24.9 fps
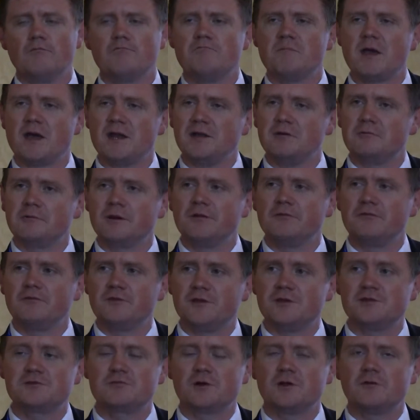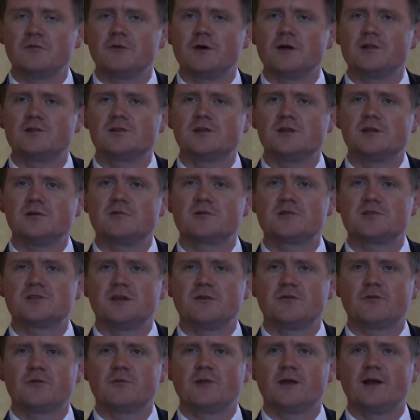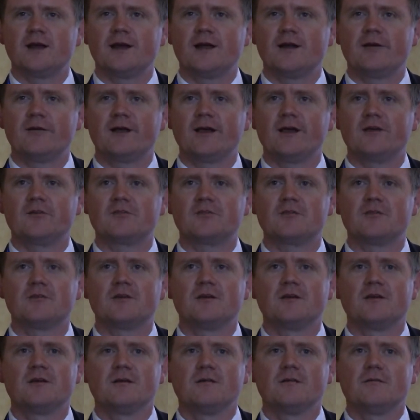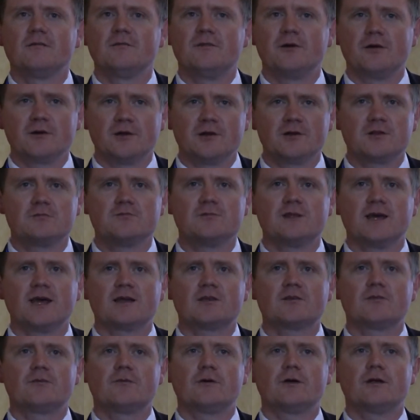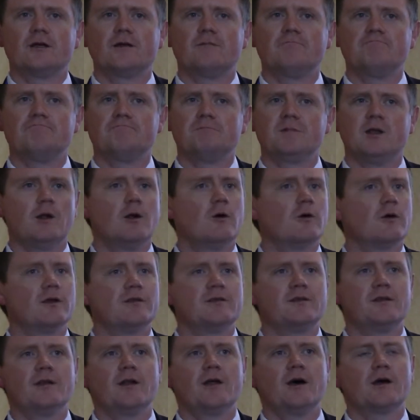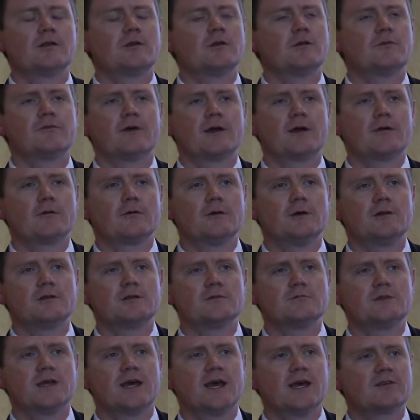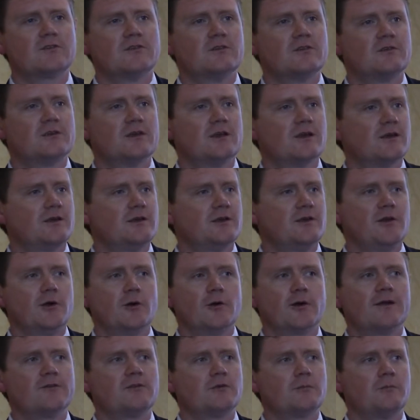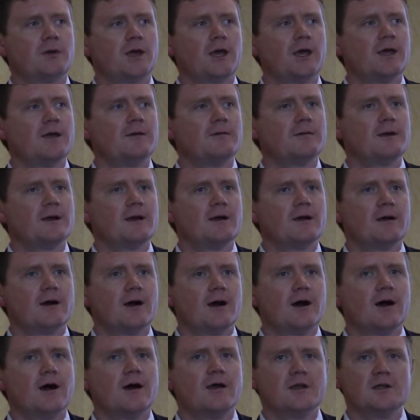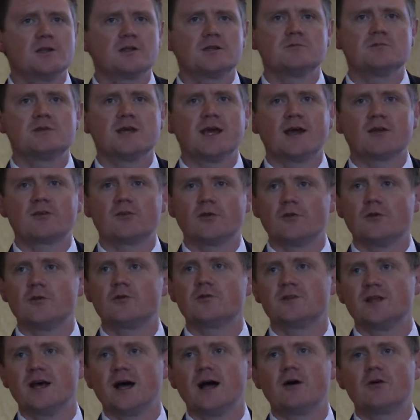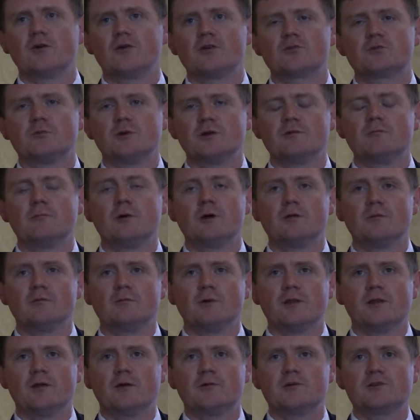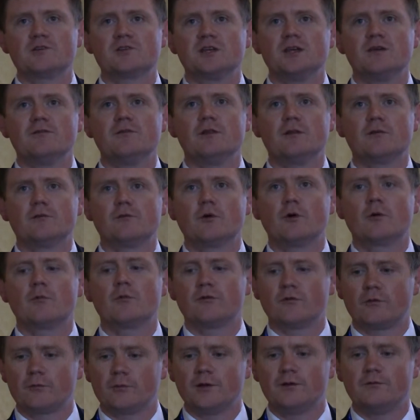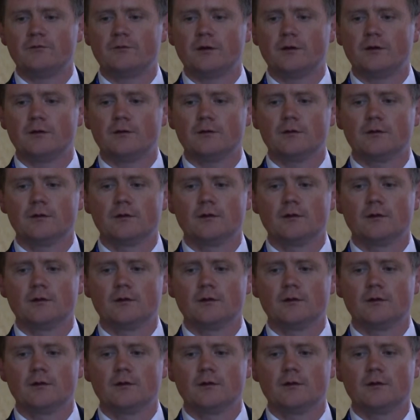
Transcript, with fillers: These refunds that you receive from the IRS, they're income tax free. You don't get to deduct your federal income taxes. You don't have to pay income tax on those dollars when they're received in the form of a refund.